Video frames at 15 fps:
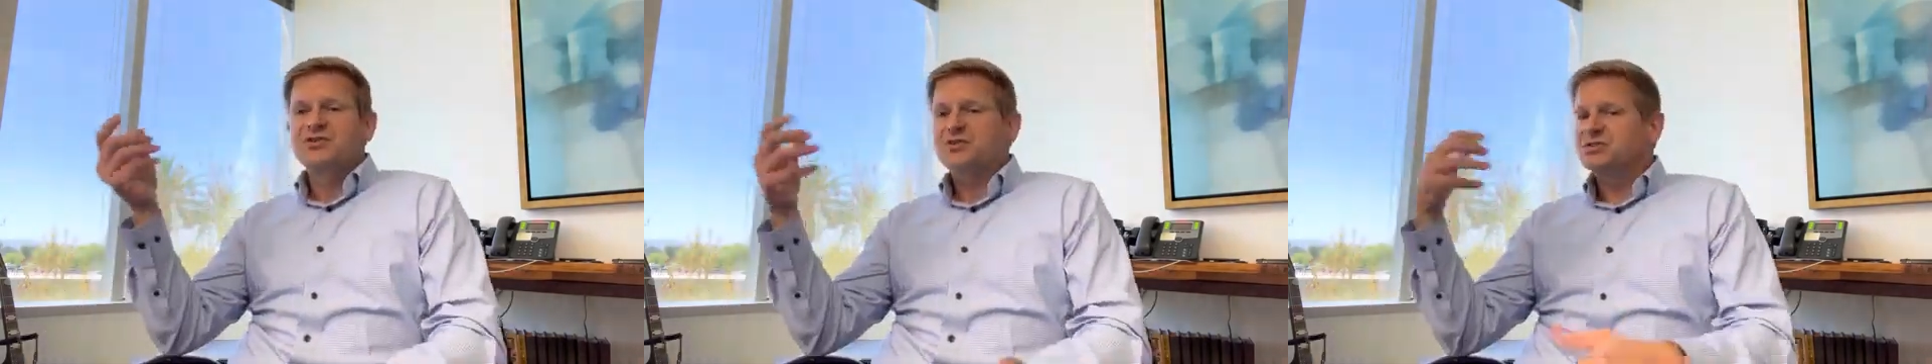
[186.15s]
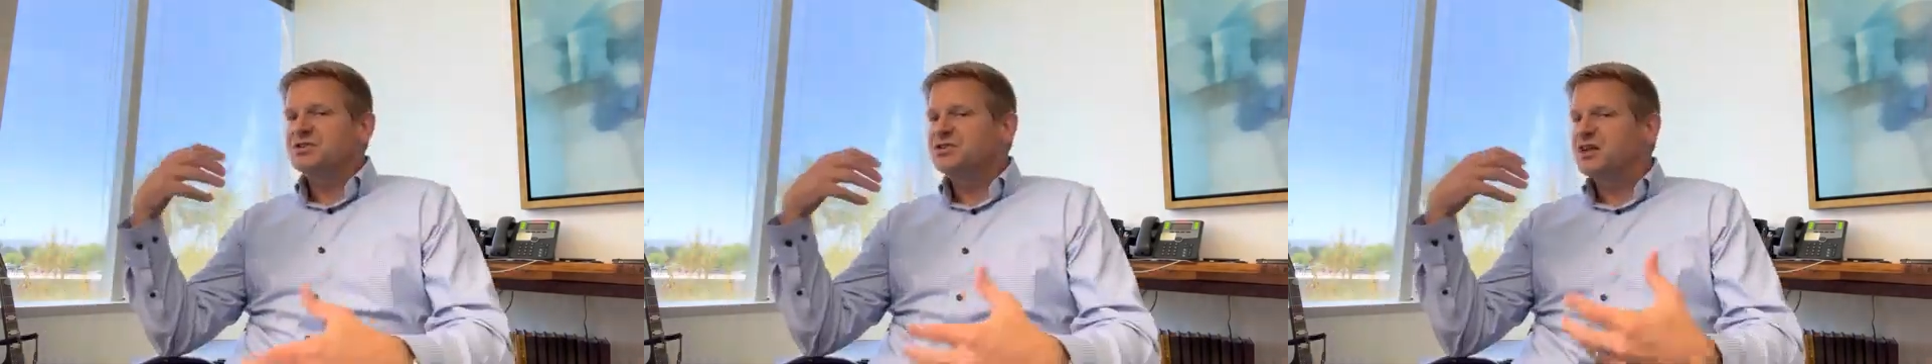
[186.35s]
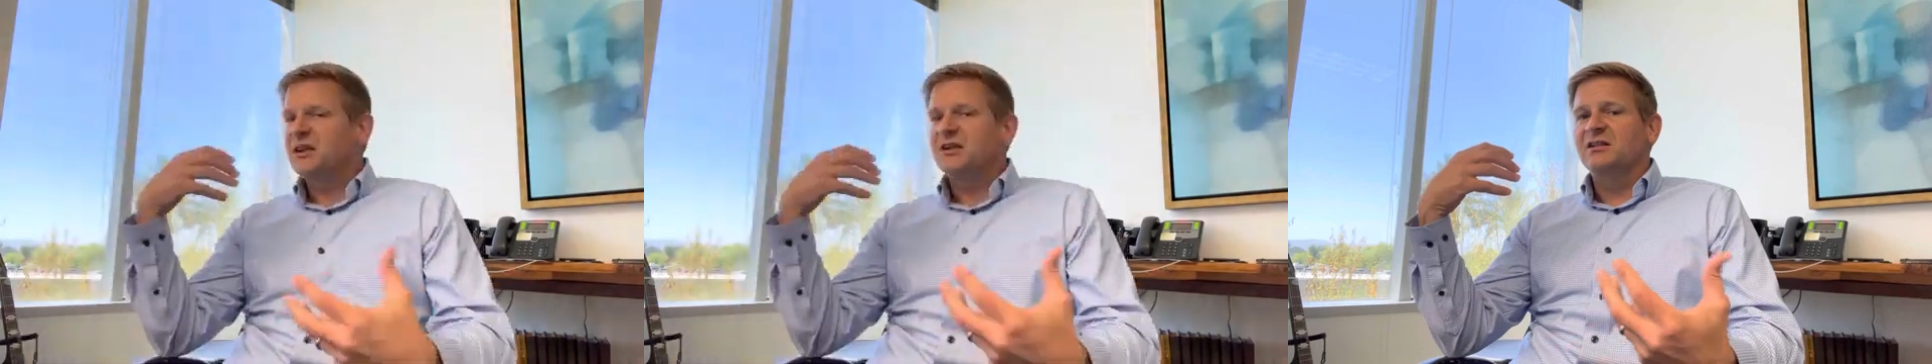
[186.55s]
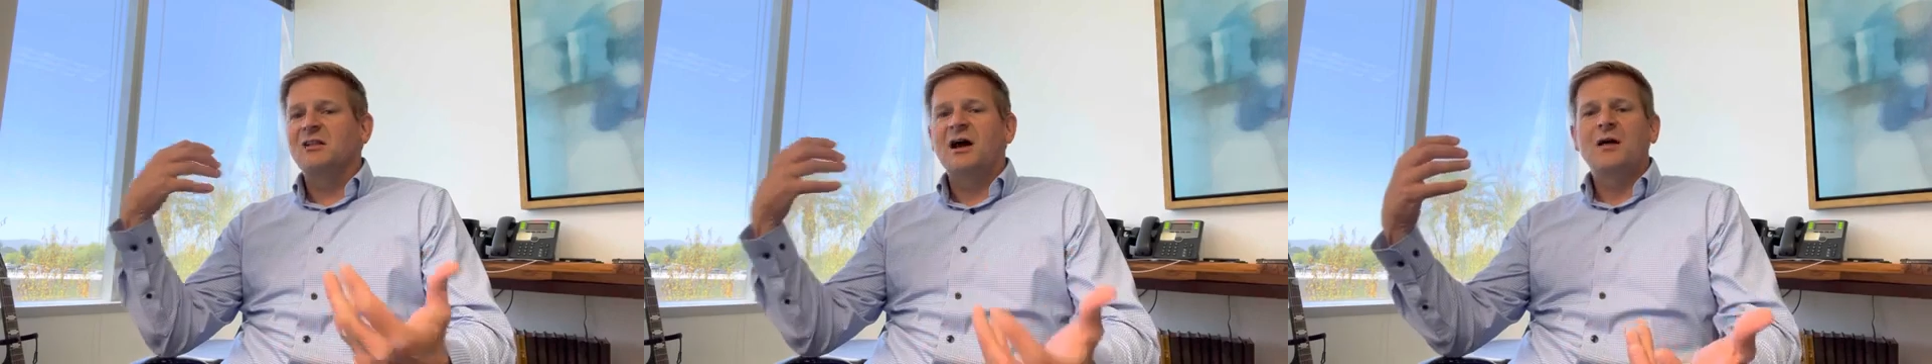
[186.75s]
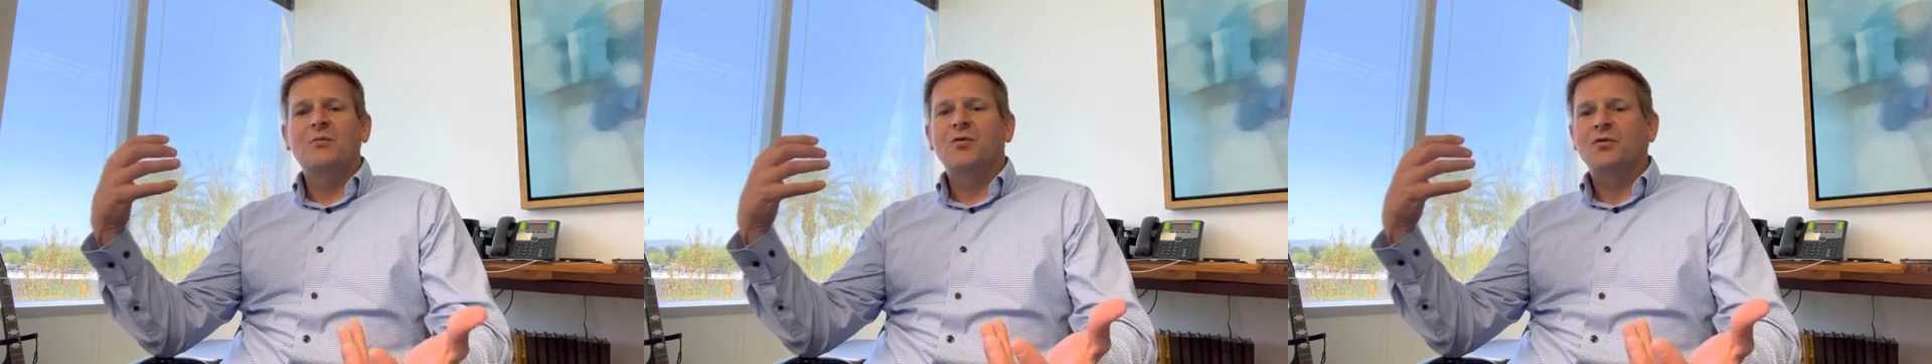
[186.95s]
So it just got a
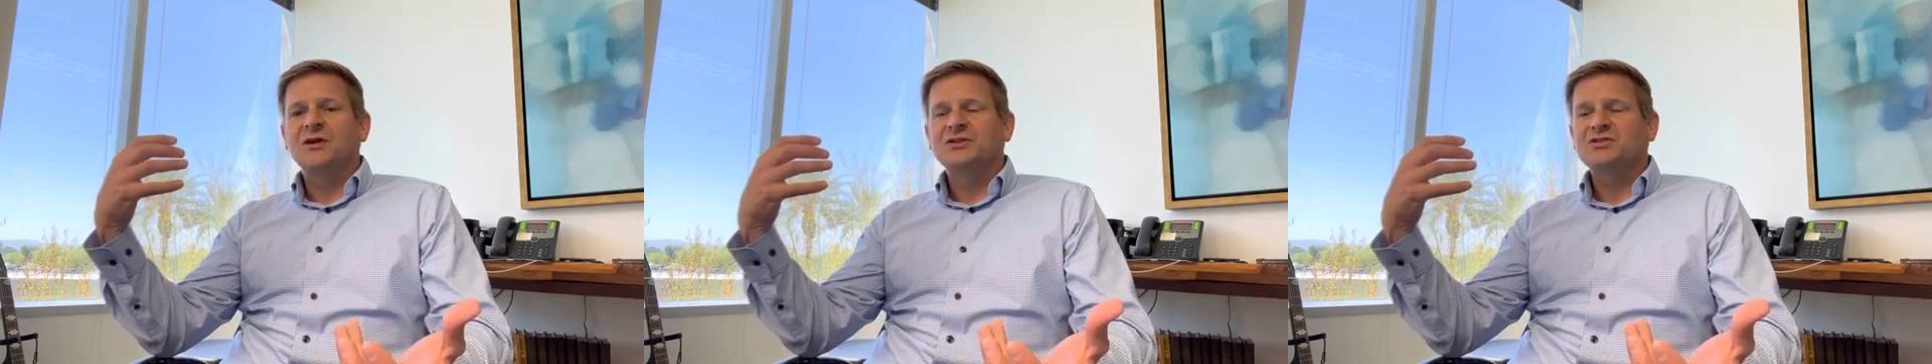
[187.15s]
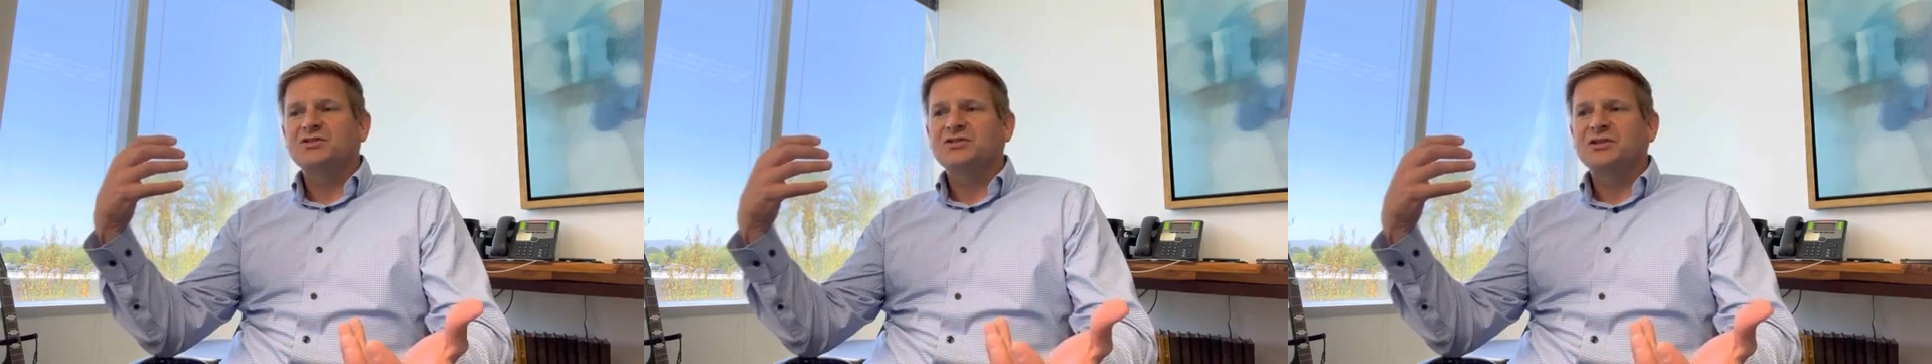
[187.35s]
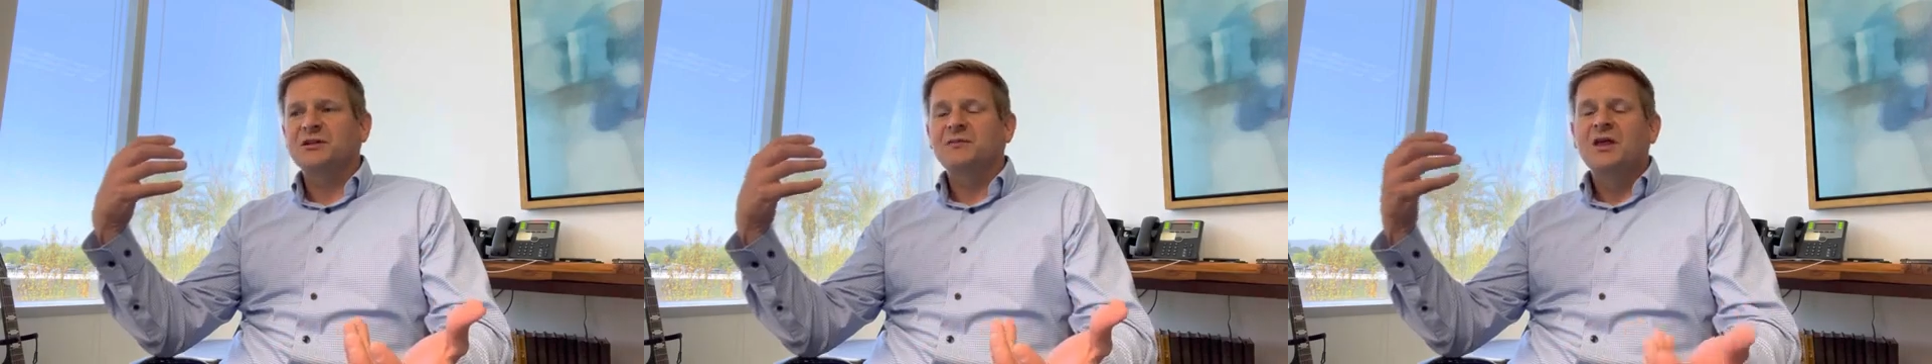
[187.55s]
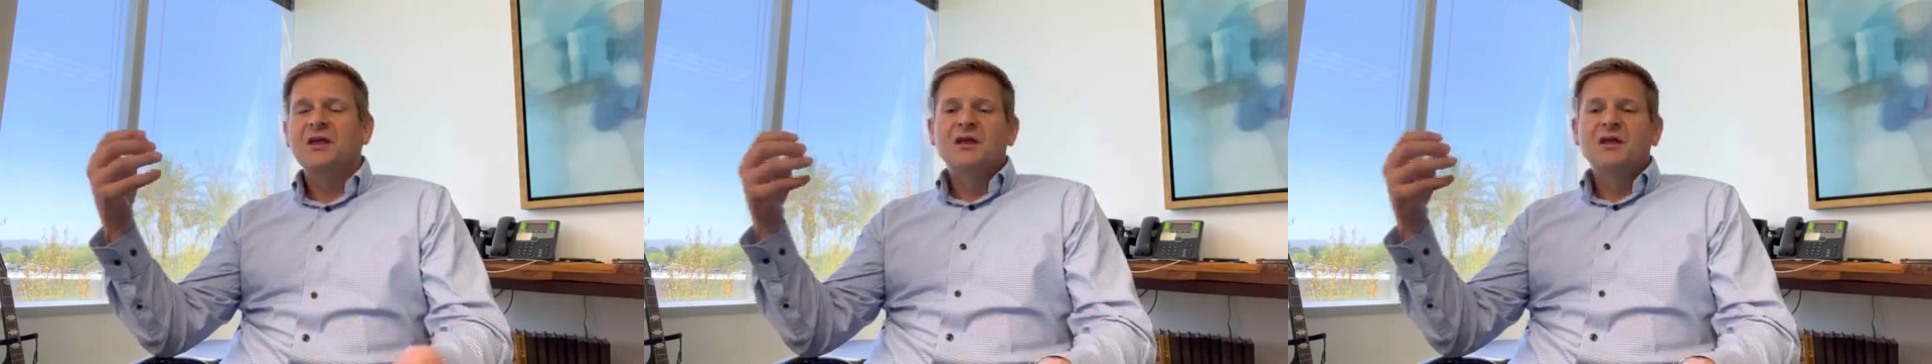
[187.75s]
lot more interesting.